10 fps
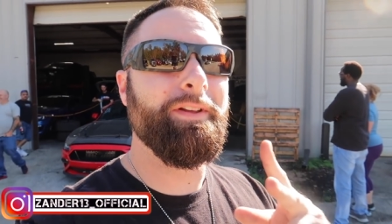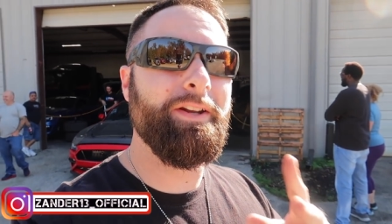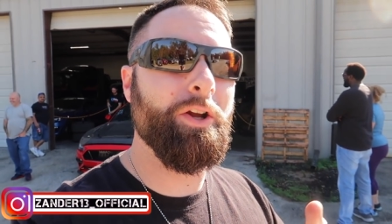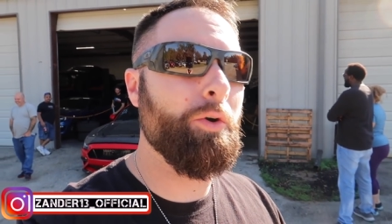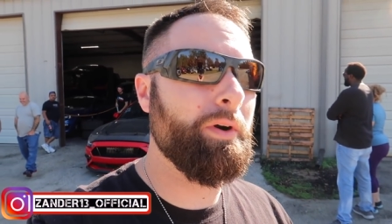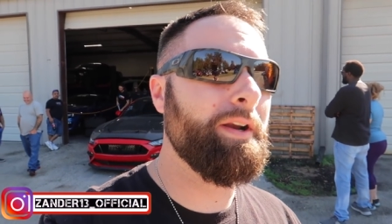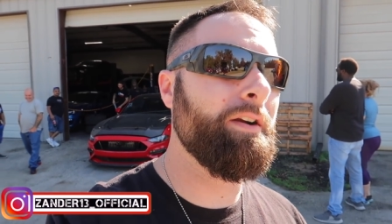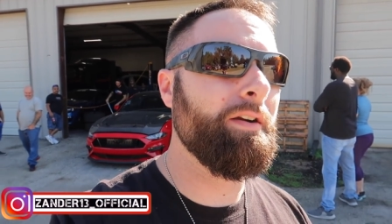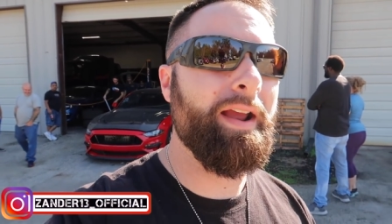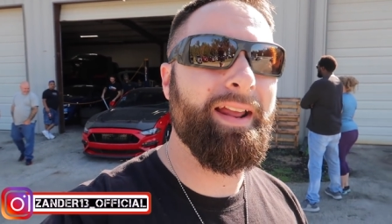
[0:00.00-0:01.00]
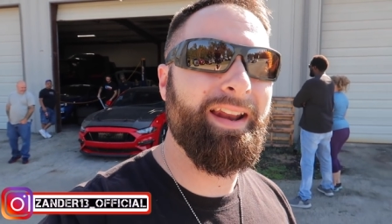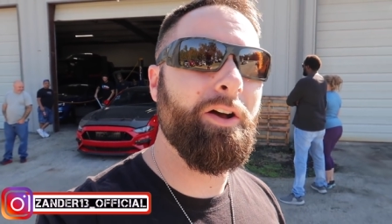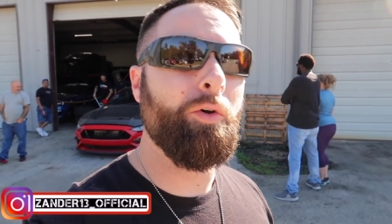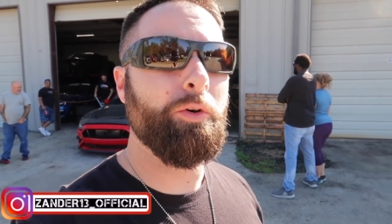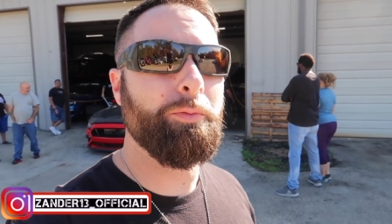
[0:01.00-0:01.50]
video, we're here at
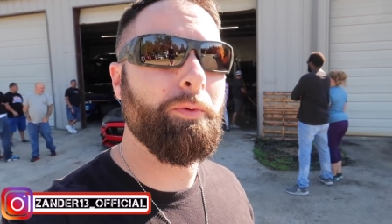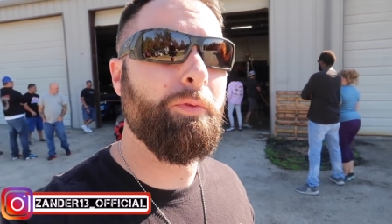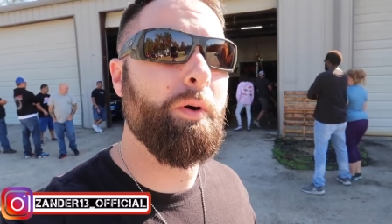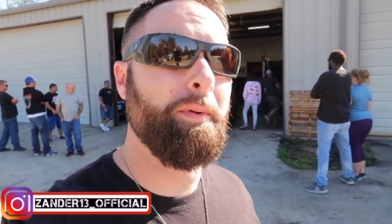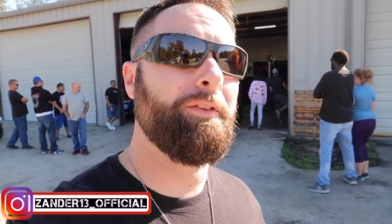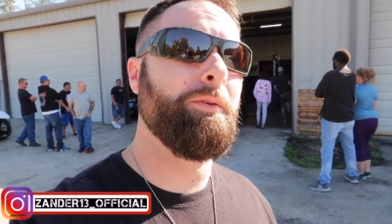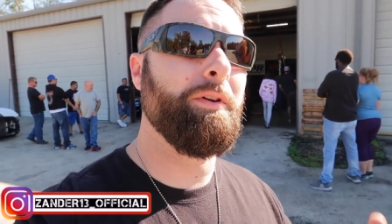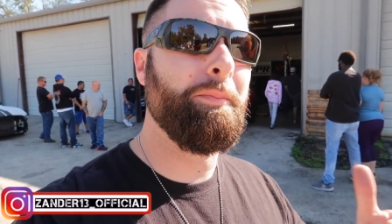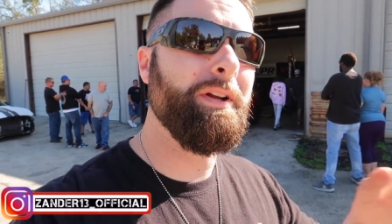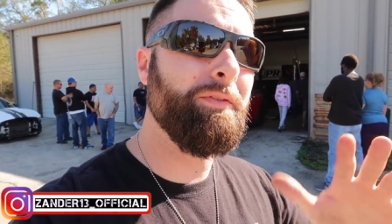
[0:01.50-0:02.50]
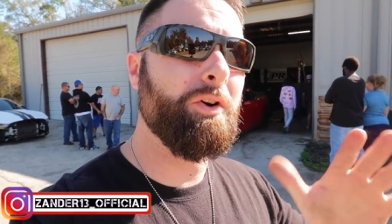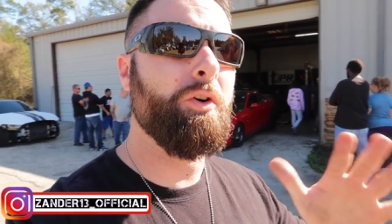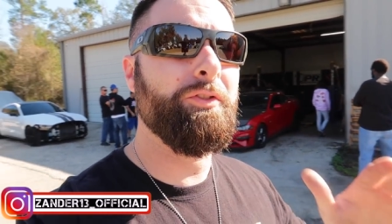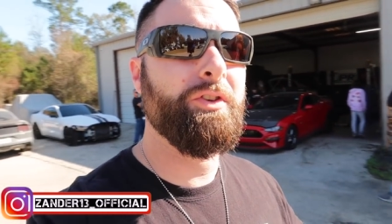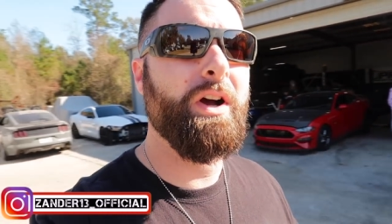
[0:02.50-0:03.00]
Hellhorse Performance doing a bit of a Cars and